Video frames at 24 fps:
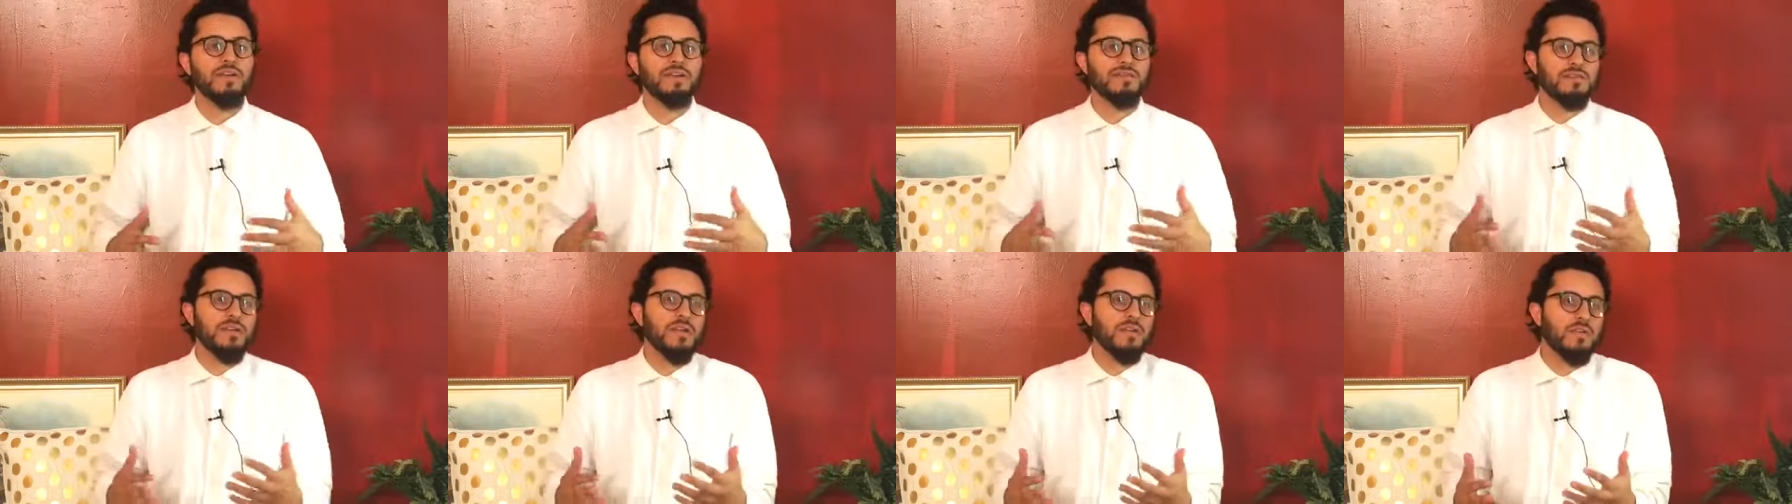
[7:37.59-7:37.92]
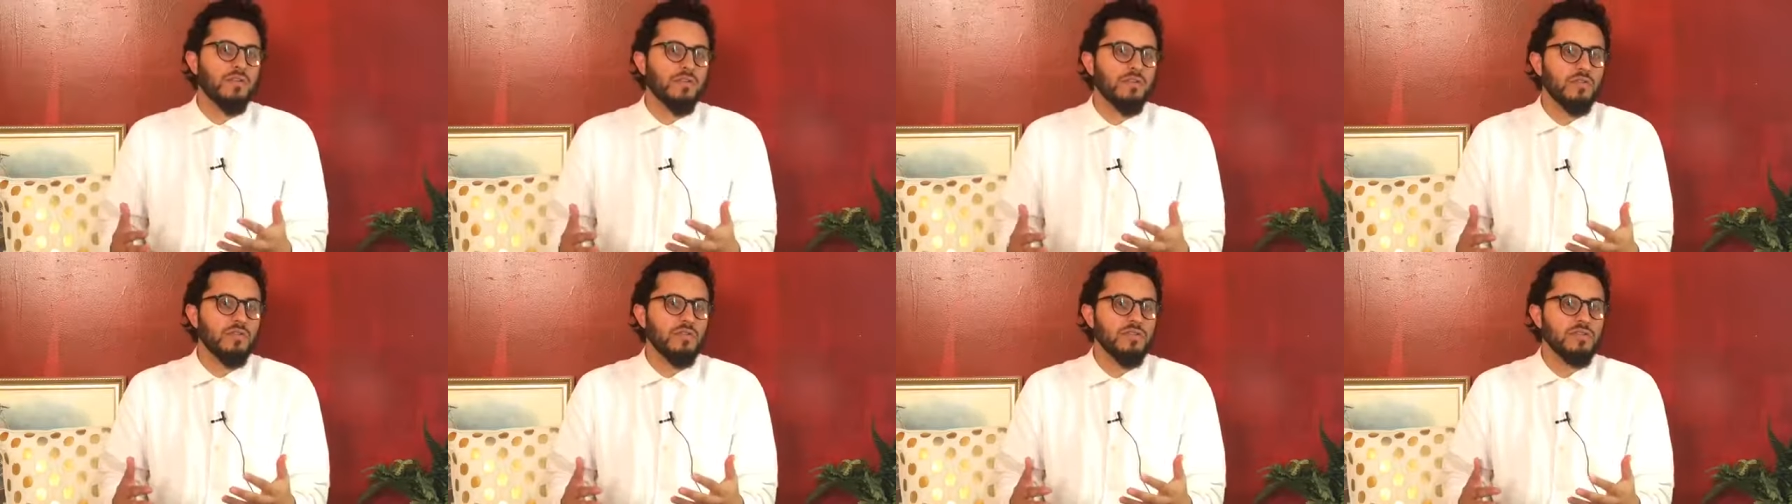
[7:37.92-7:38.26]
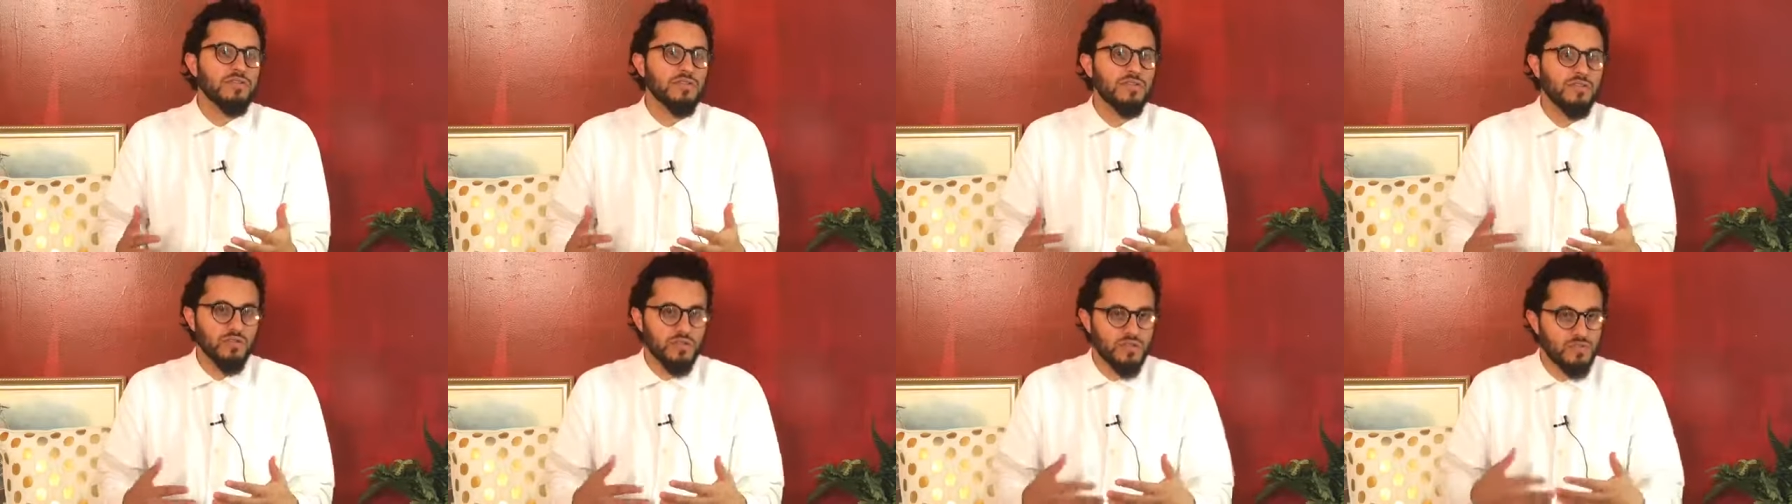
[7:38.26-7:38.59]
It's not all
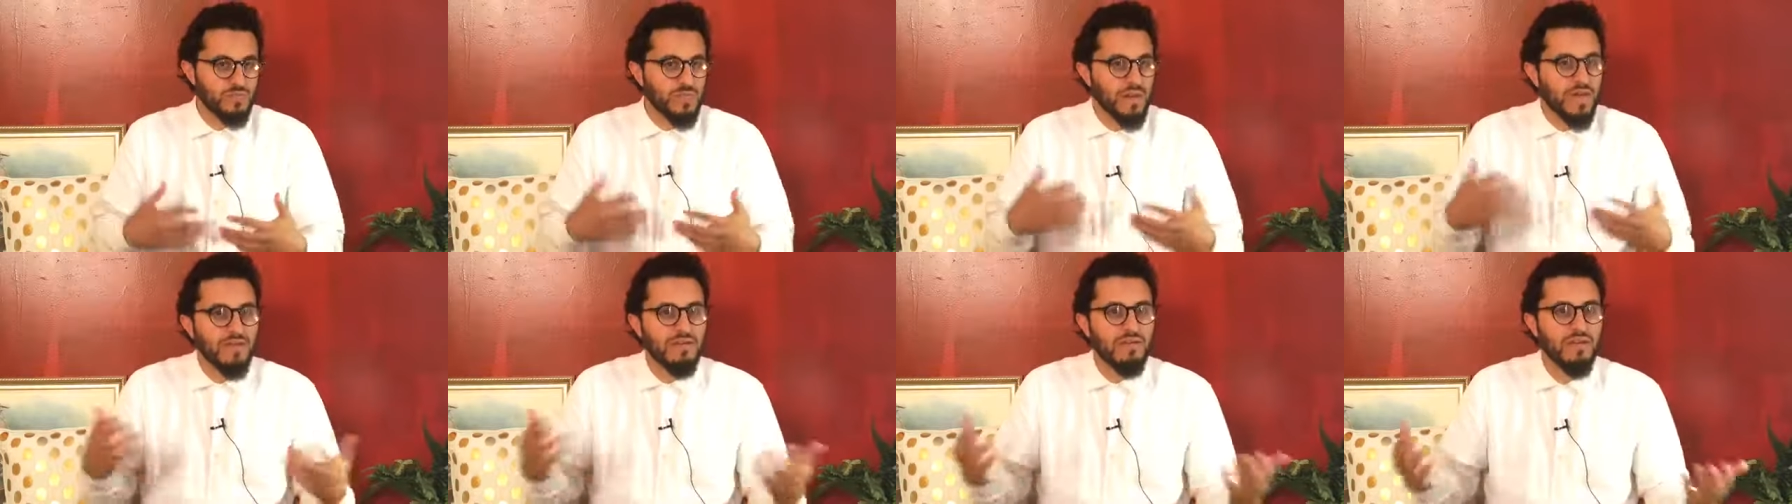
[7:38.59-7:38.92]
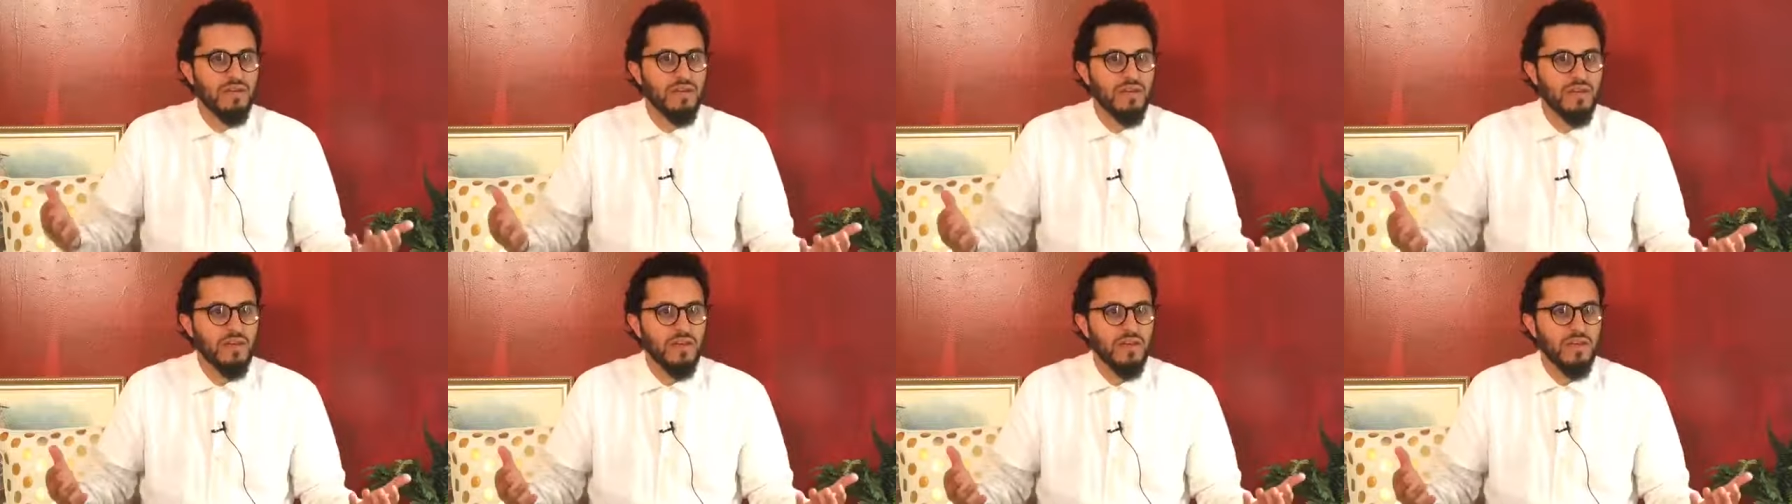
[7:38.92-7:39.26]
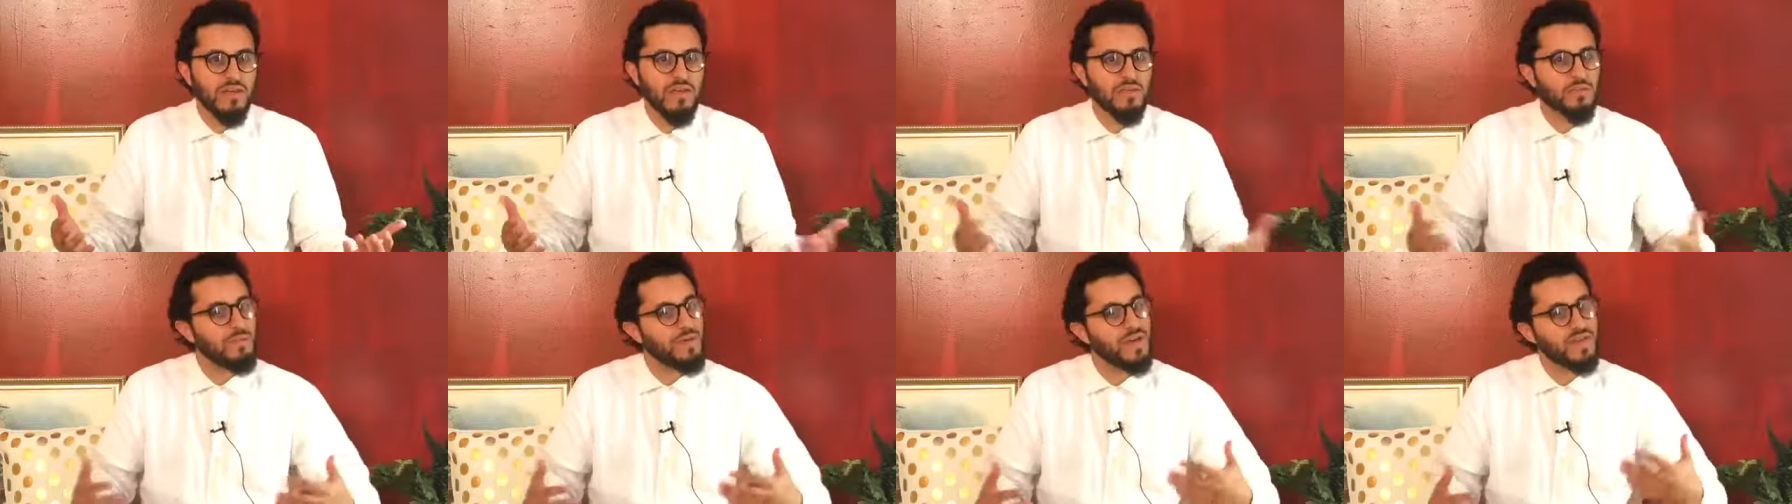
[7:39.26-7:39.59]
yours. You spend it,
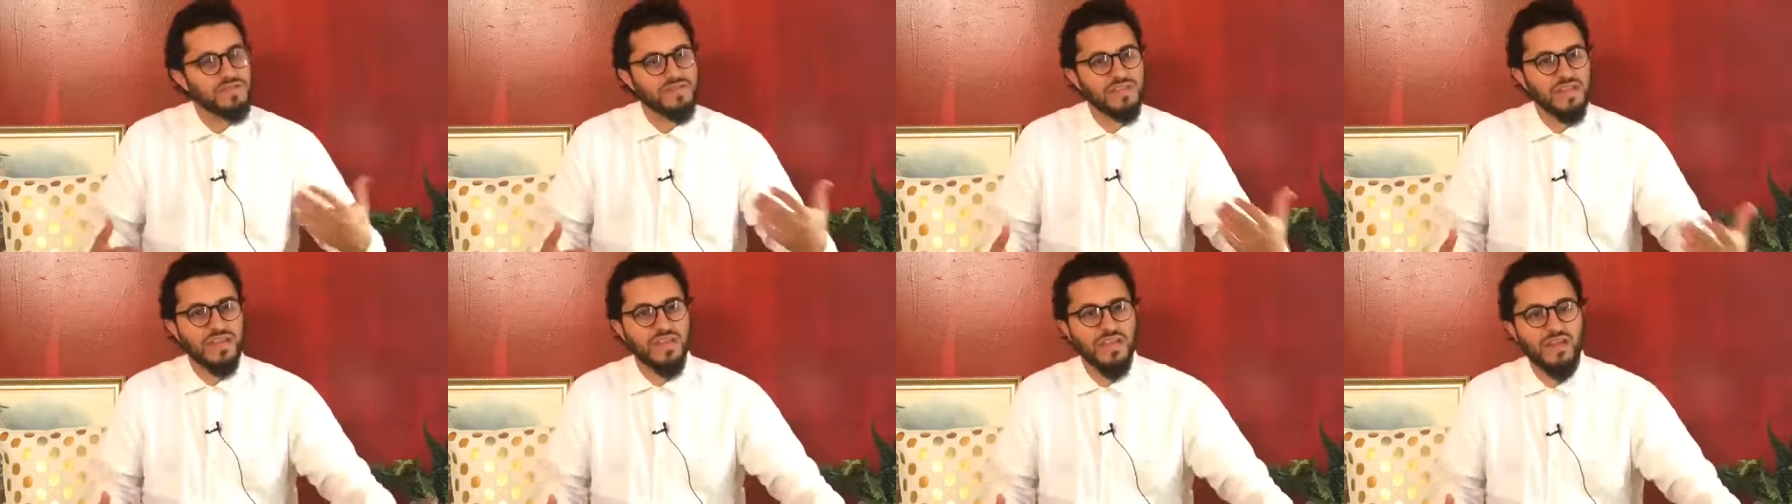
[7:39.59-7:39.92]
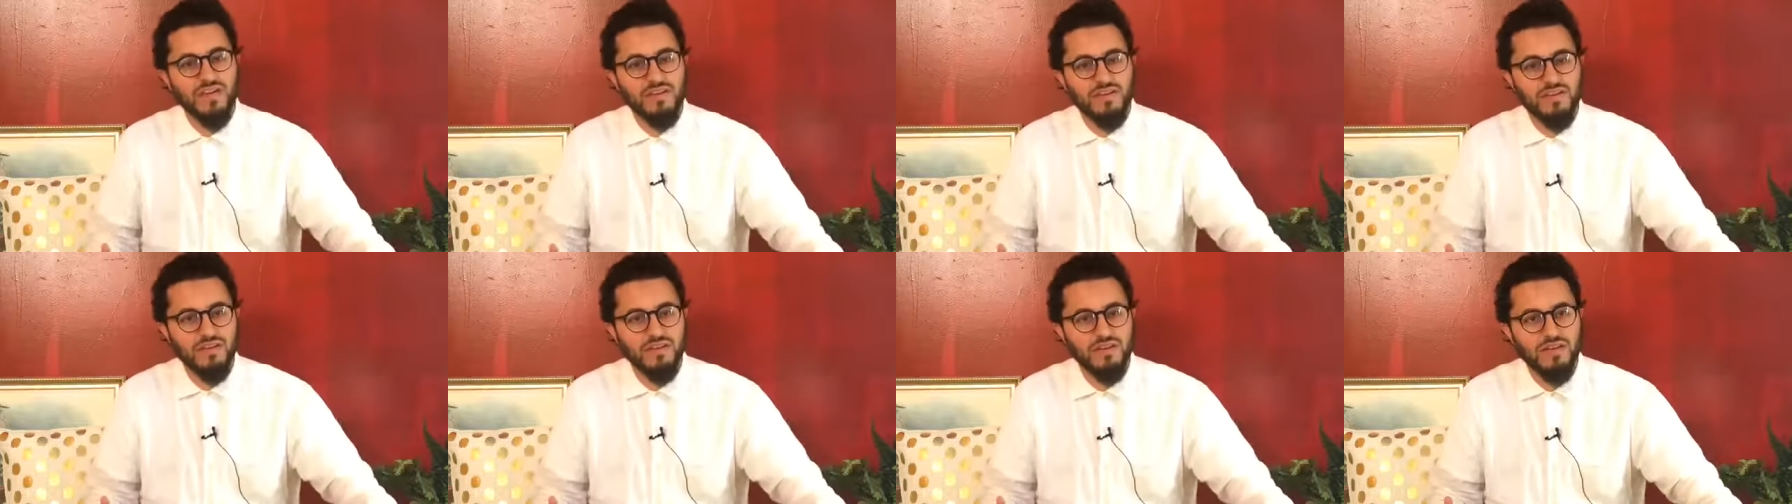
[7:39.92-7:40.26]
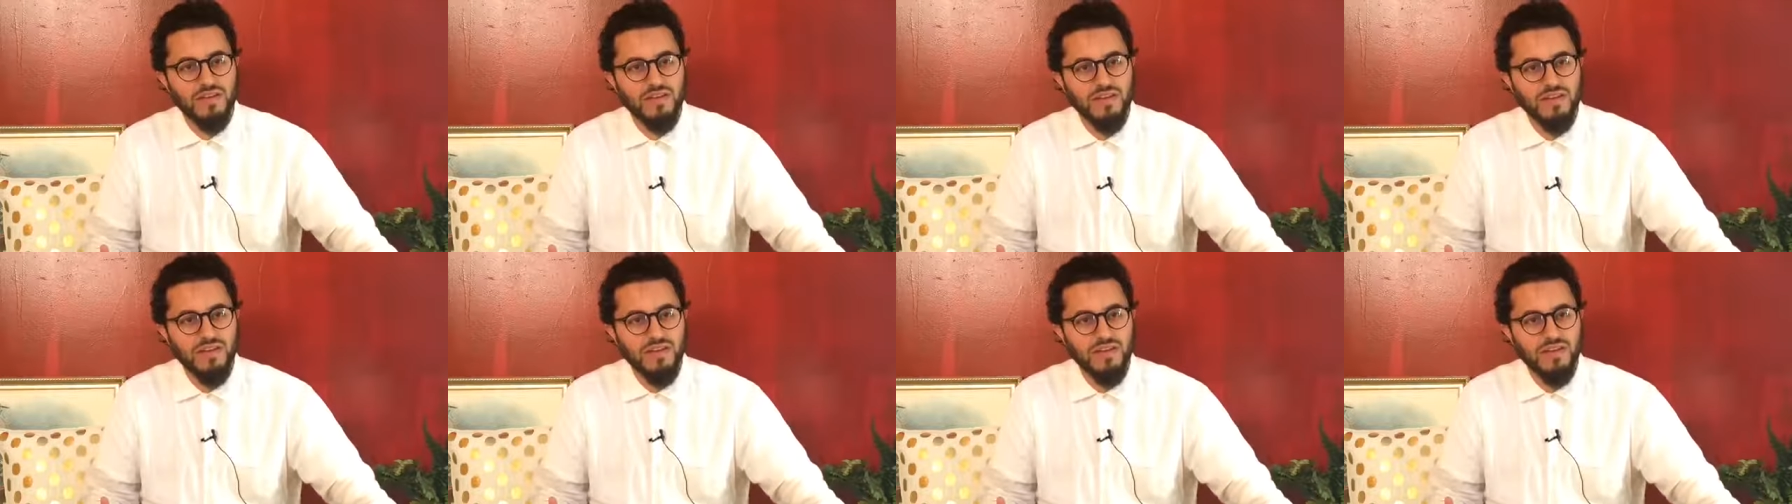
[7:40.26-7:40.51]
you pay zakat on it,